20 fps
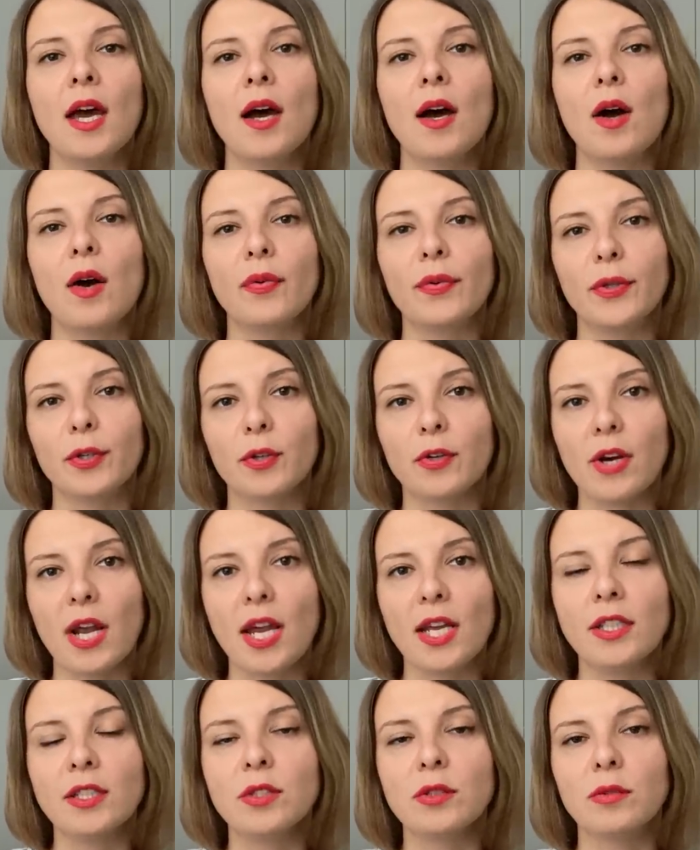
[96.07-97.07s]
of
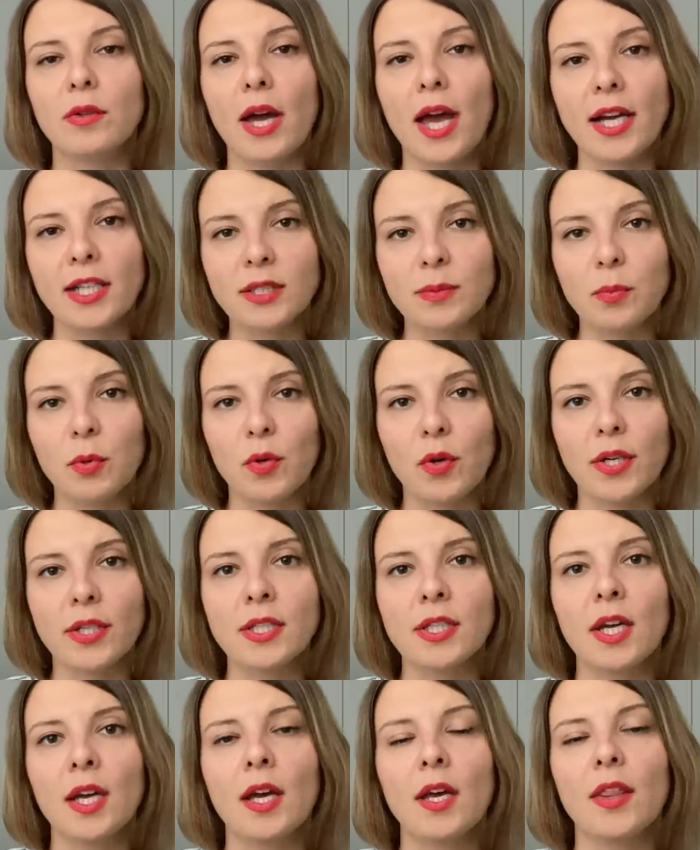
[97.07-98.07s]
Ukraine to
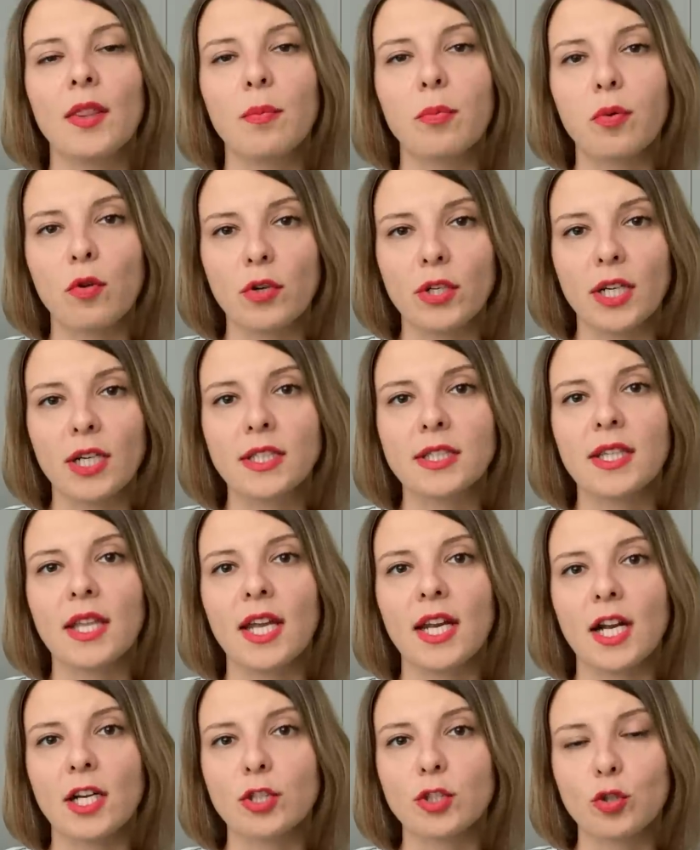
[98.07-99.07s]
export the products
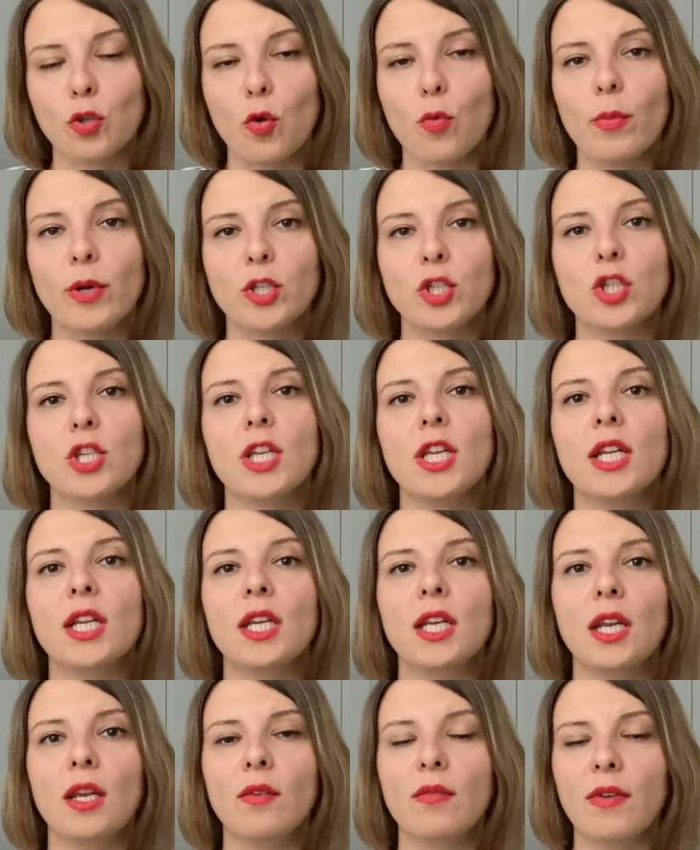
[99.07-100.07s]
that are so much
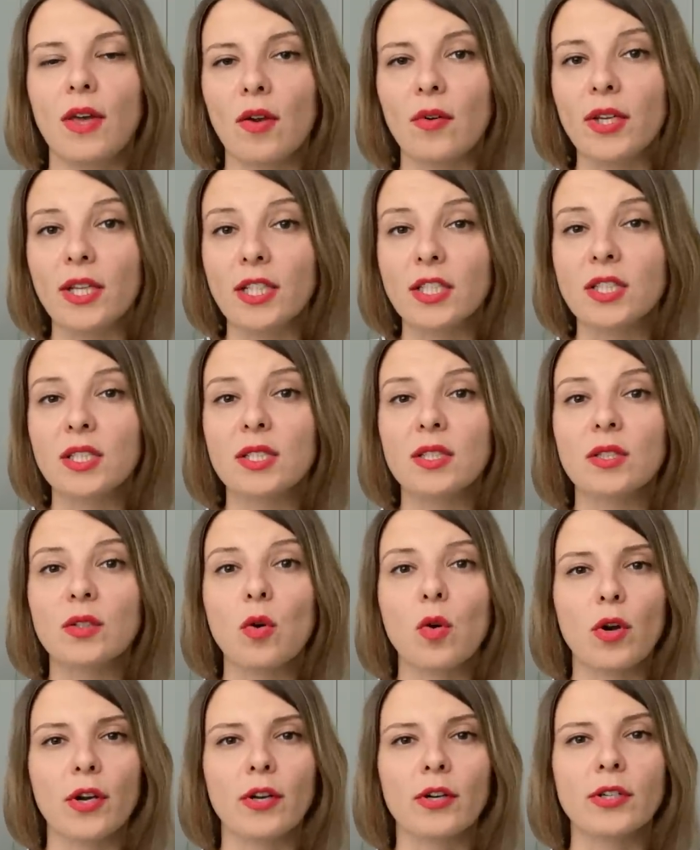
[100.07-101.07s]
needed in various
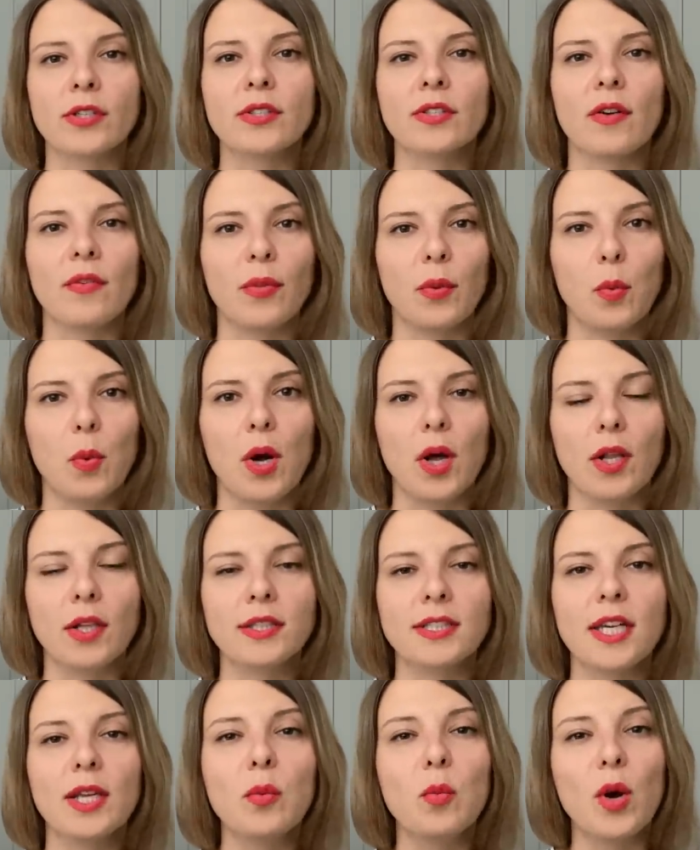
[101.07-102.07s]
corners of the
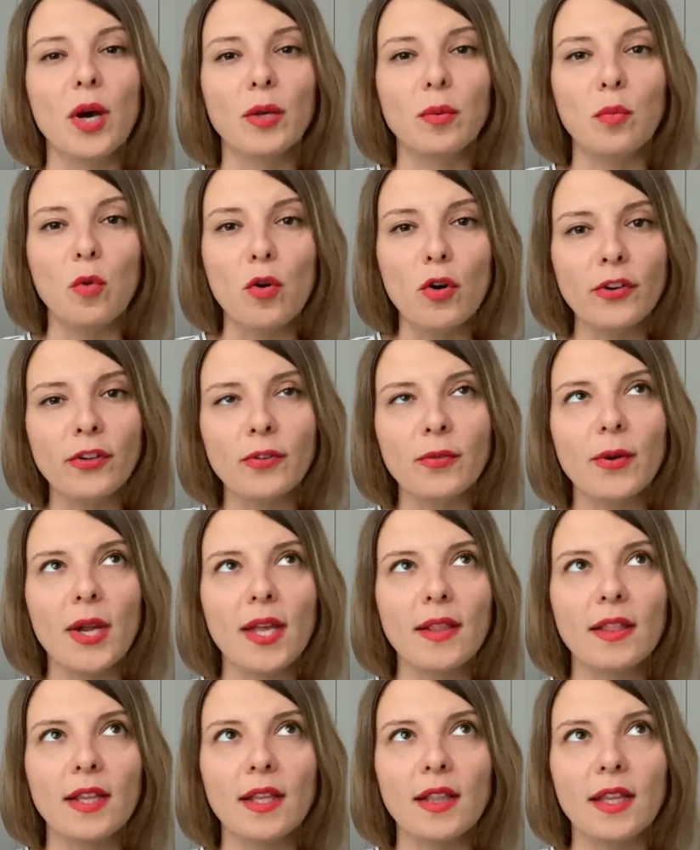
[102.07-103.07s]
world. And one more
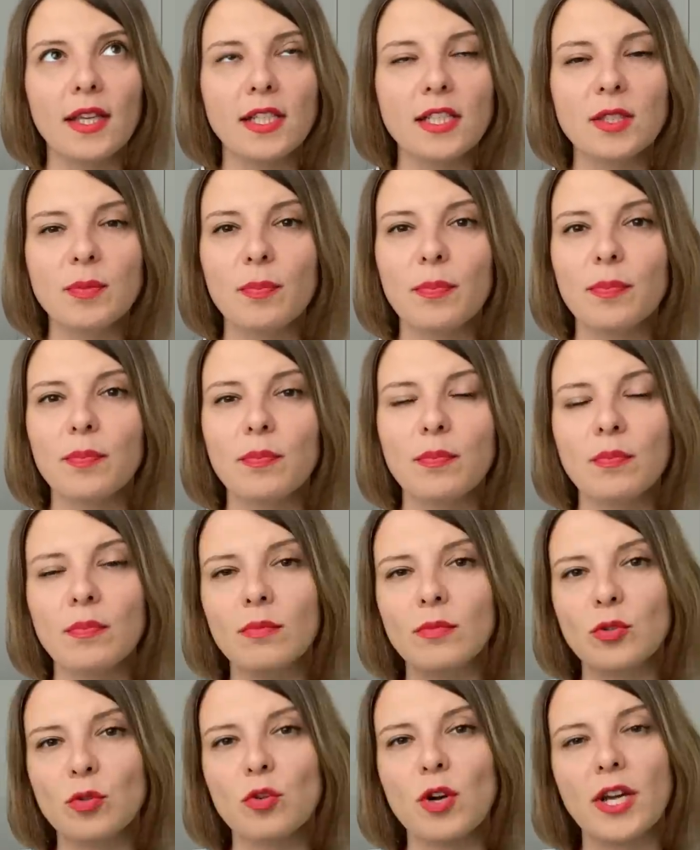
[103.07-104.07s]
threat that they
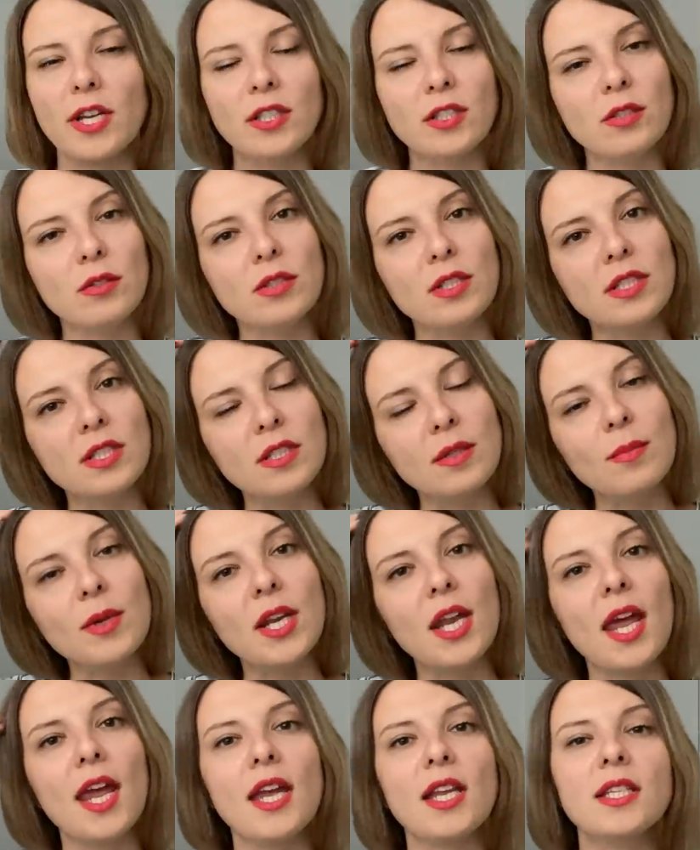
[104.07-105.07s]
try to
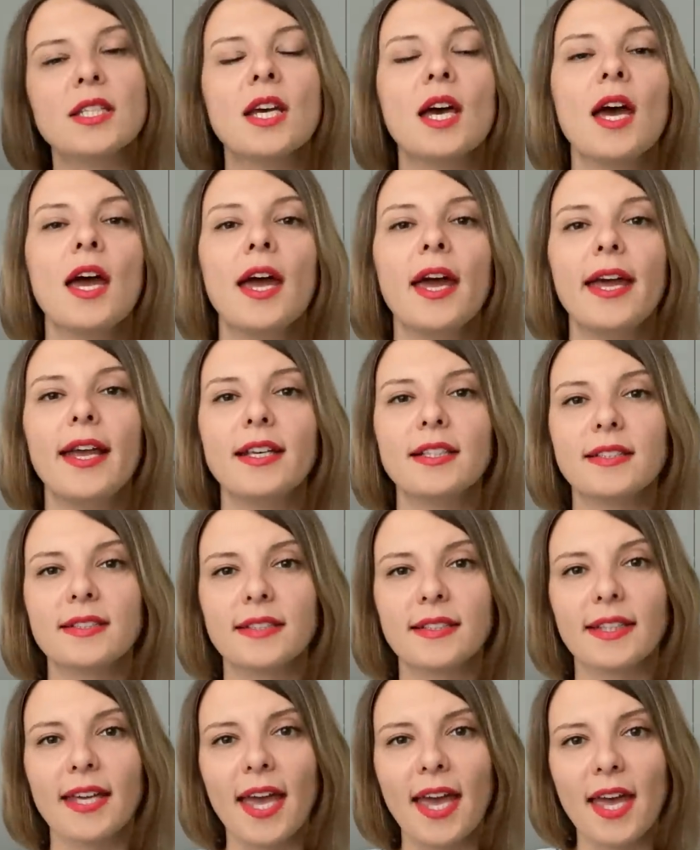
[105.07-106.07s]
disseminate
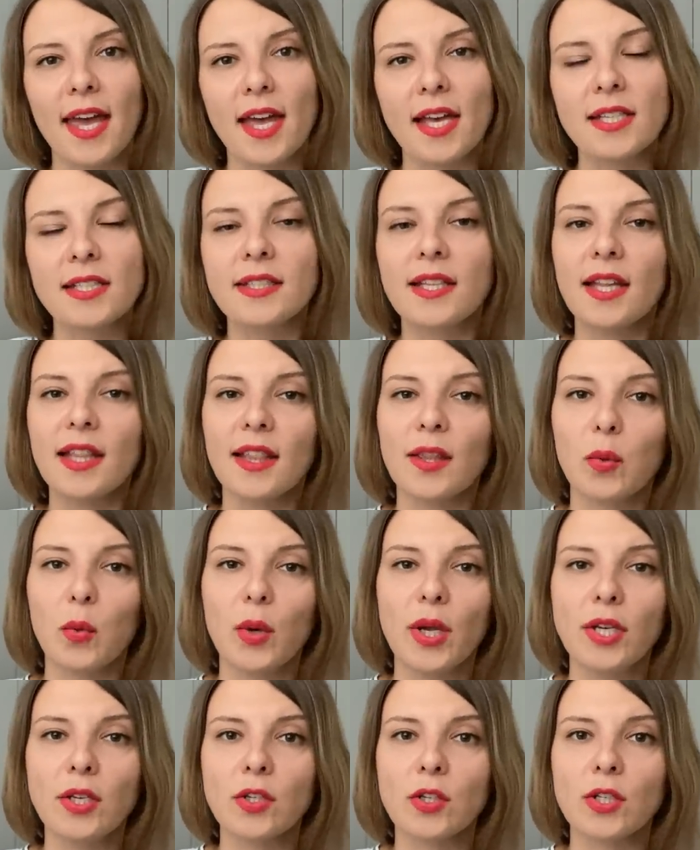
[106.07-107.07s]
is gas, and the
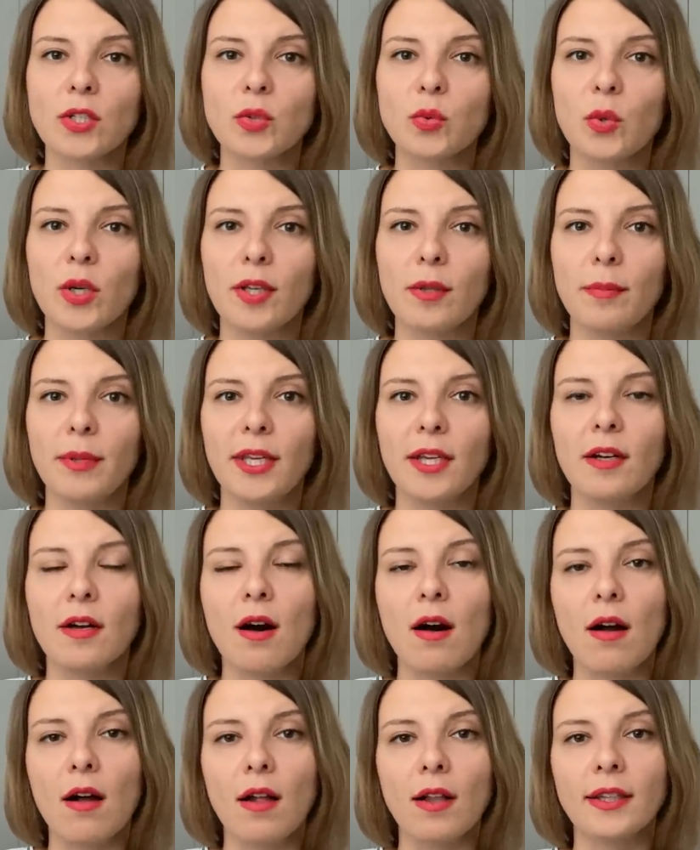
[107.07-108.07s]
winters will be
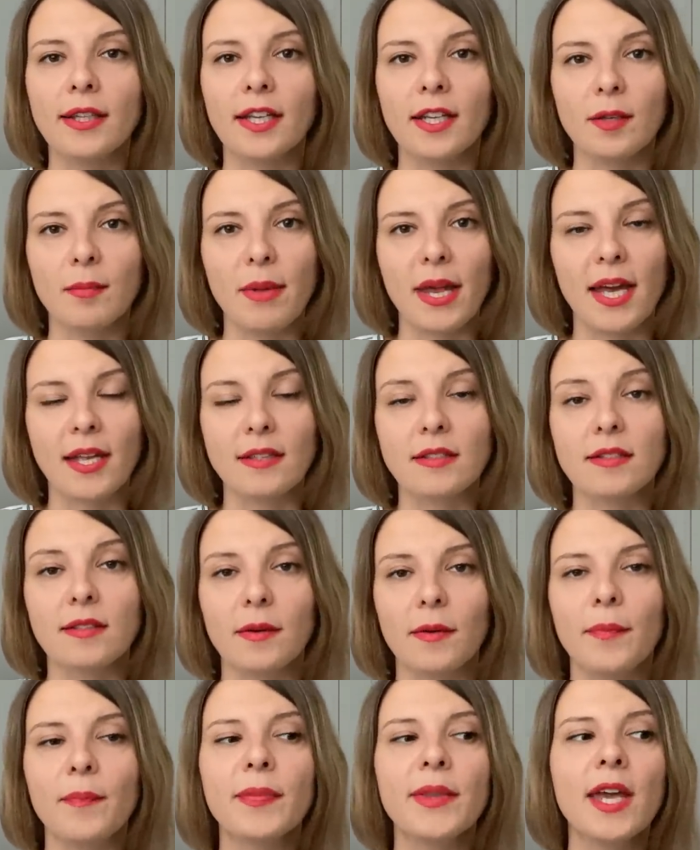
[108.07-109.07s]
cold and bad. So